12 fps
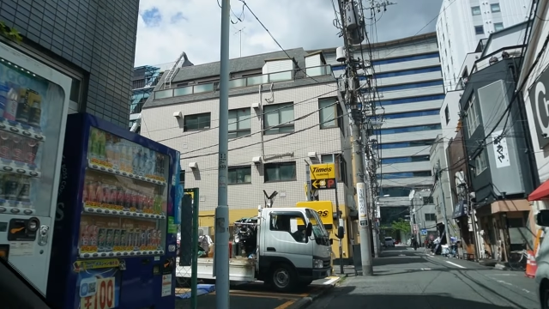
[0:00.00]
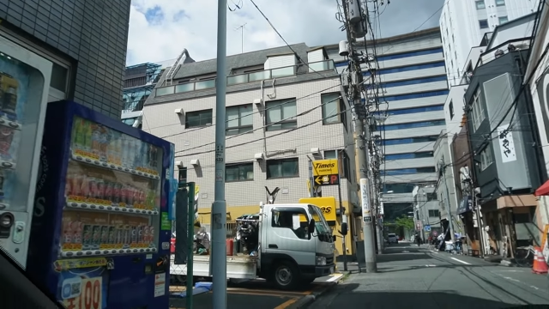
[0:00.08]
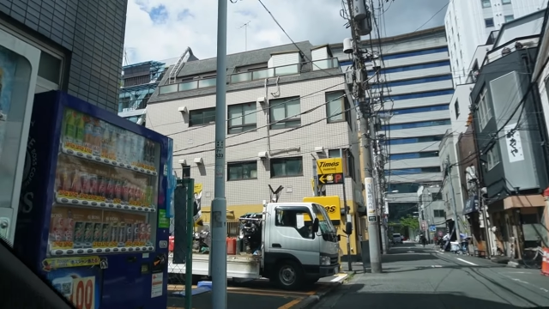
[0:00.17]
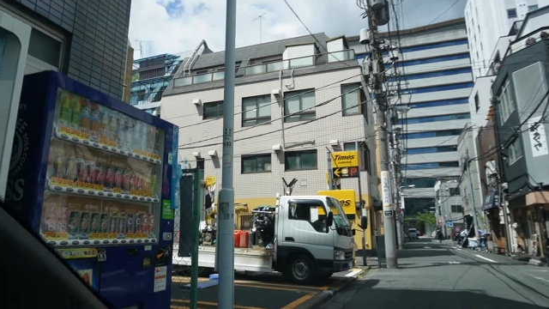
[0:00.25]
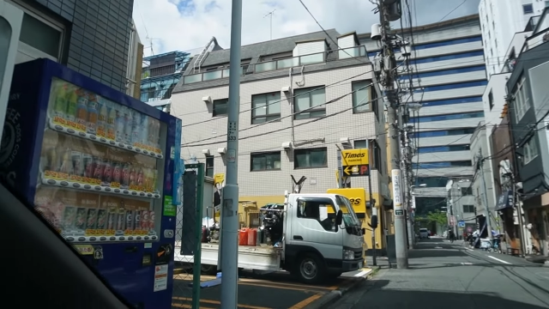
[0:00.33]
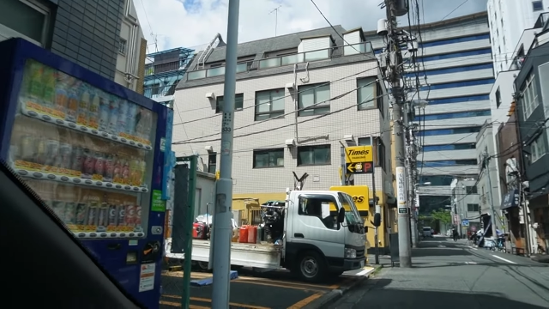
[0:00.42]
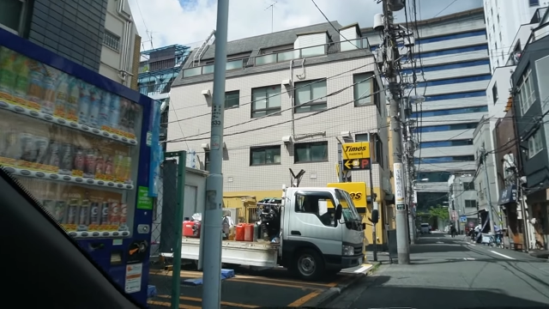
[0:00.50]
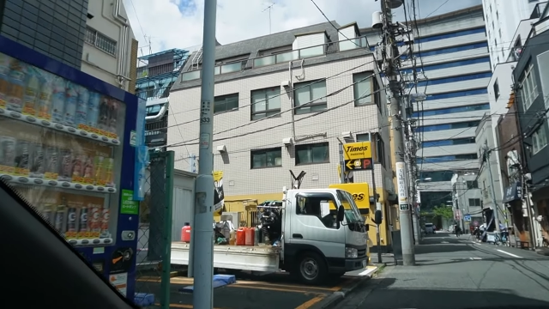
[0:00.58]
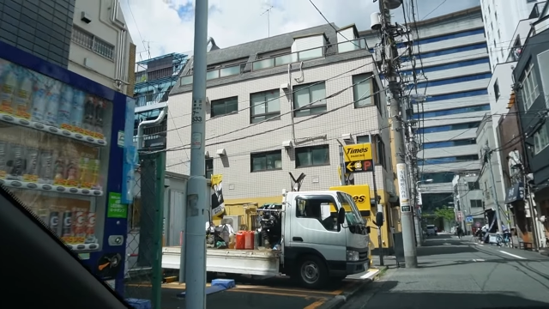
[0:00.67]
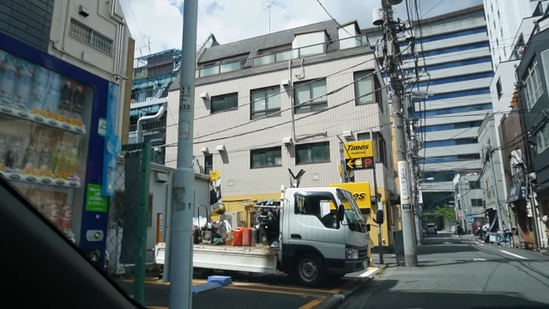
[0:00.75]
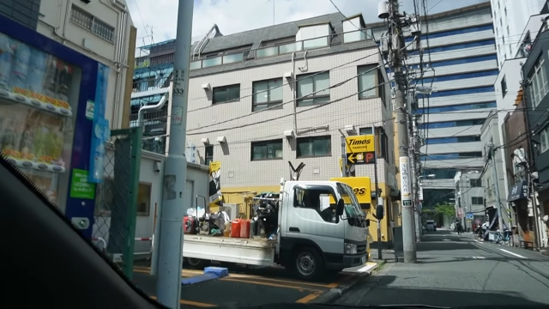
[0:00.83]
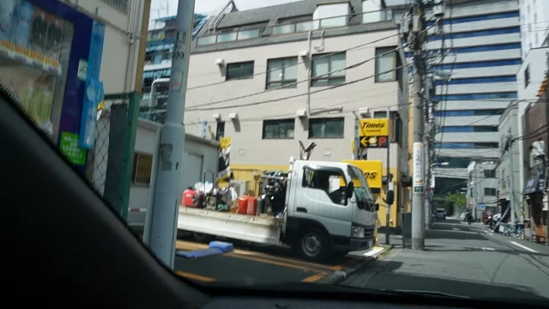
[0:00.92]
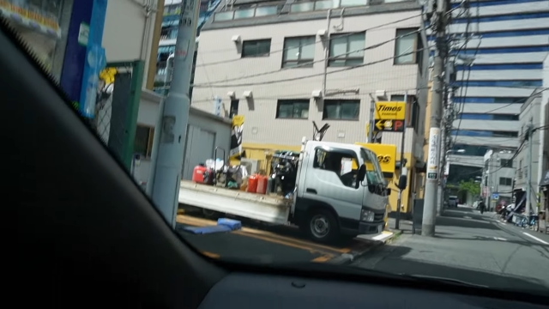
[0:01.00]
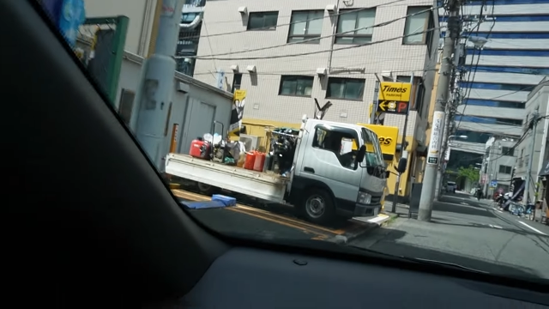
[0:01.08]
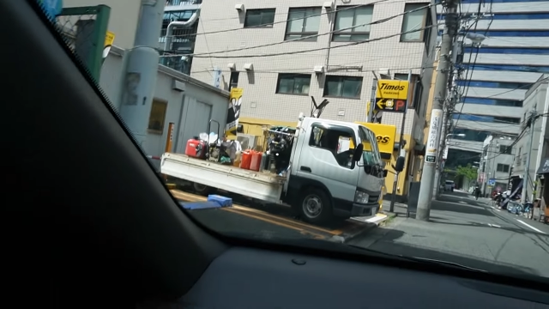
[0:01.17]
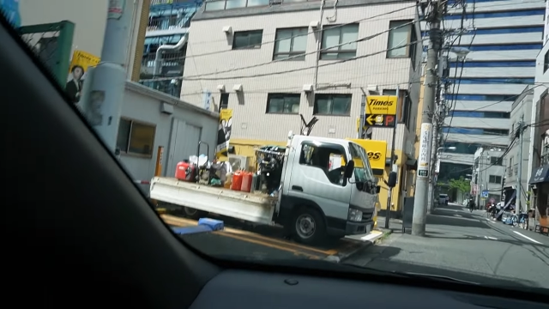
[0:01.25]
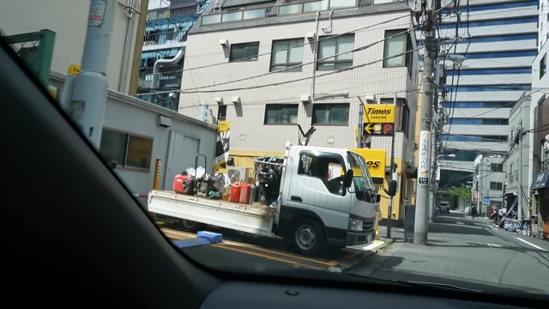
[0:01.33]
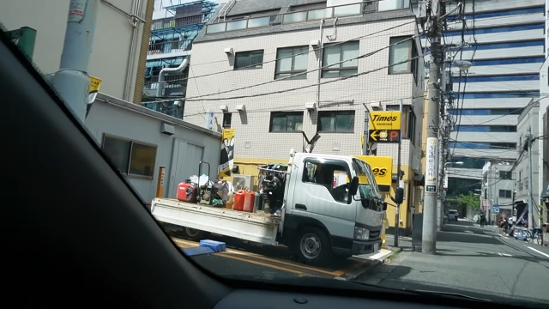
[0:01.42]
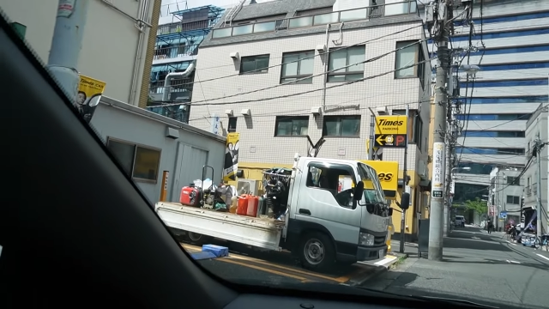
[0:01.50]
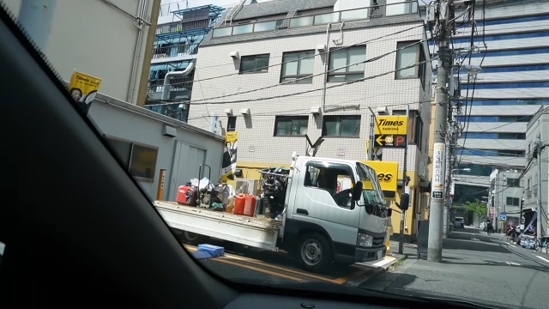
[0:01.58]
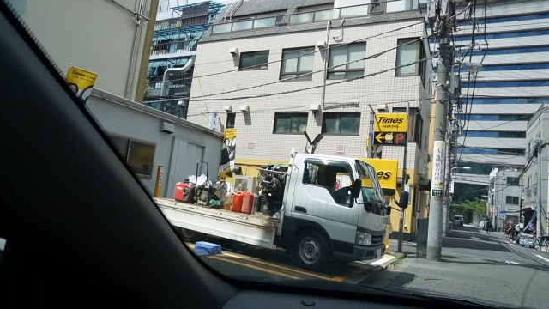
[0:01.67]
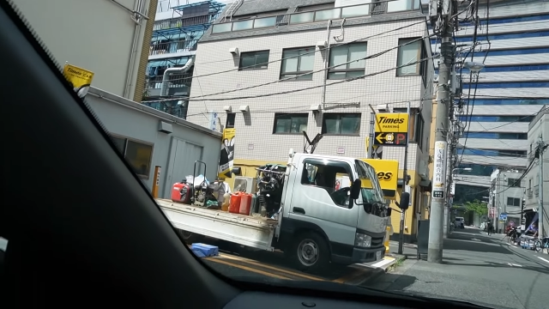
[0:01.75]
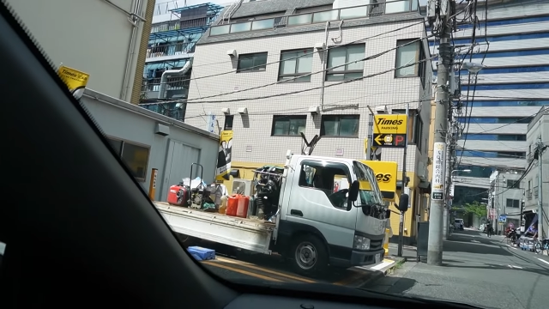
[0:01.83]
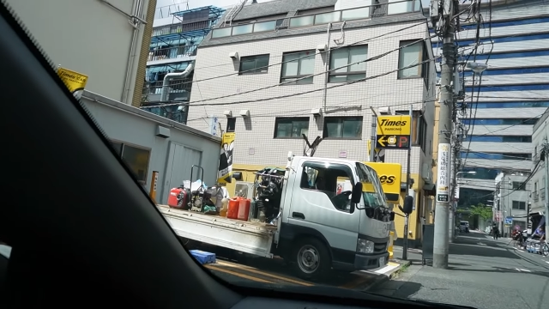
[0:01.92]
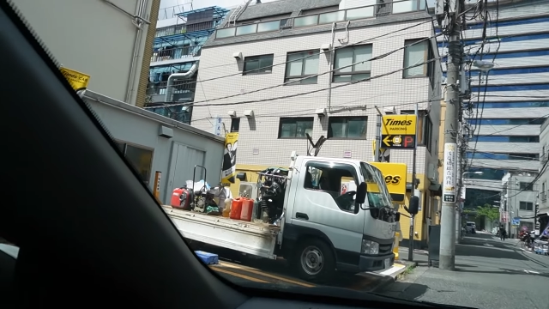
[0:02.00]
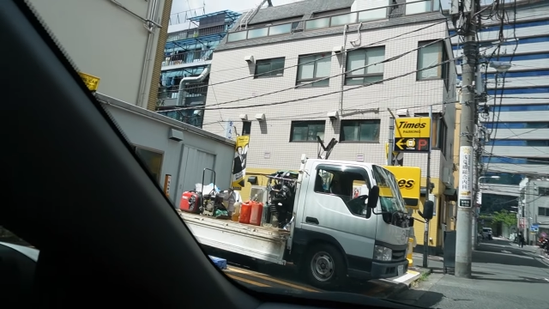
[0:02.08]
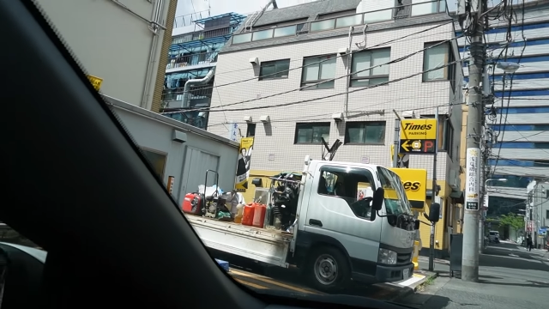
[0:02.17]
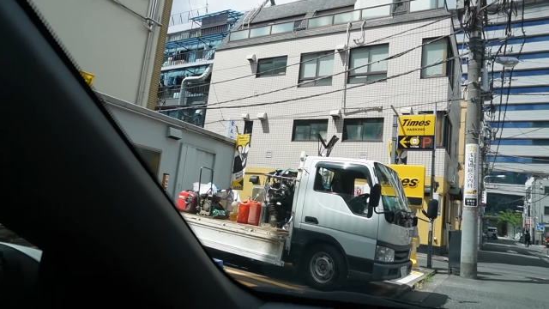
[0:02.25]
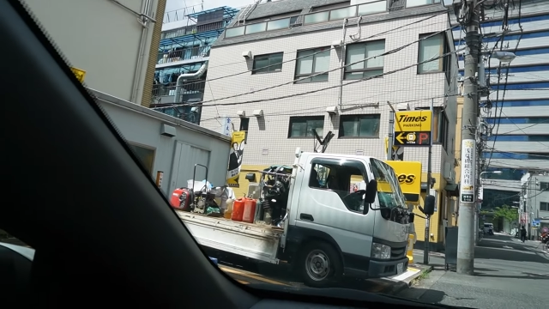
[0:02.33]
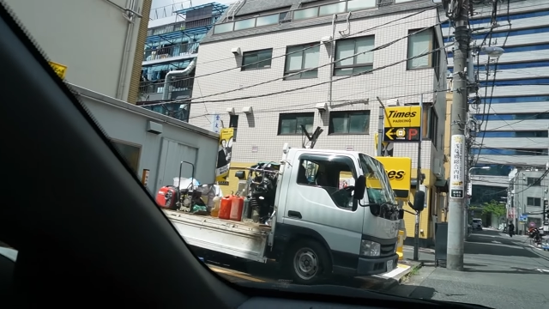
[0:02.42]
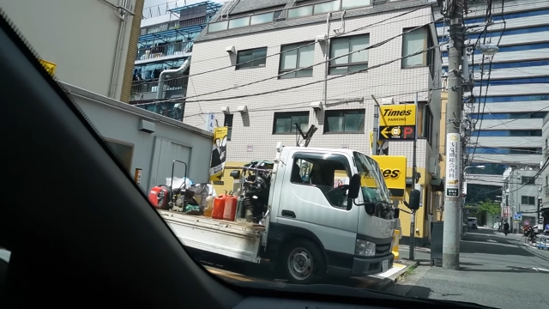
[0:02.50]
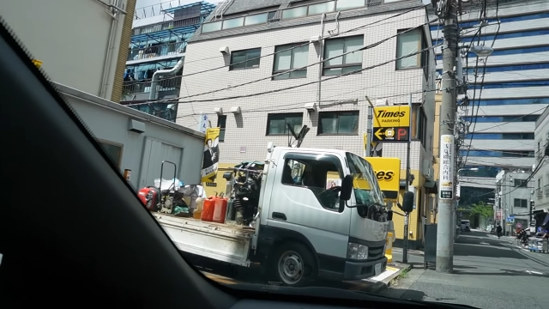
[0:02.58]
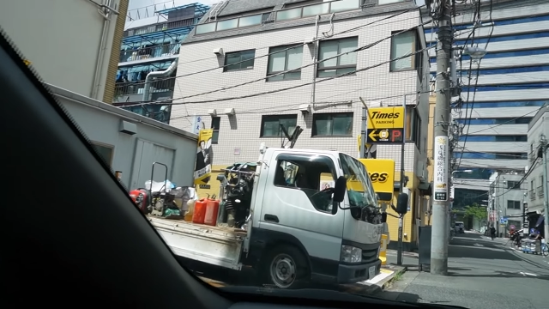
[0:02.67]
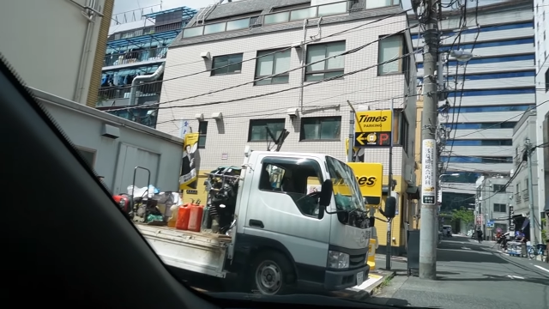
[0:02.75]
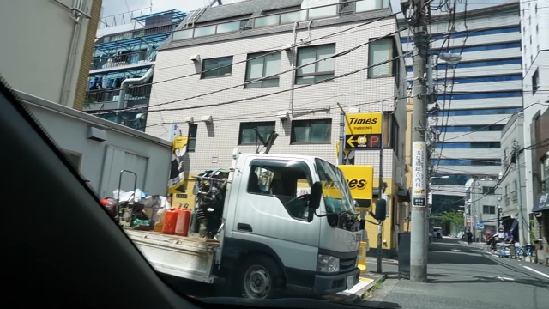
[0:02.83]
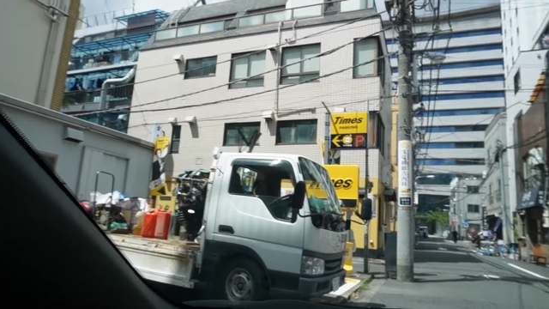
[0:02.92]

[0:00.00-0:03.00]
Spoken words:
No face is visible, so there are no lips to read.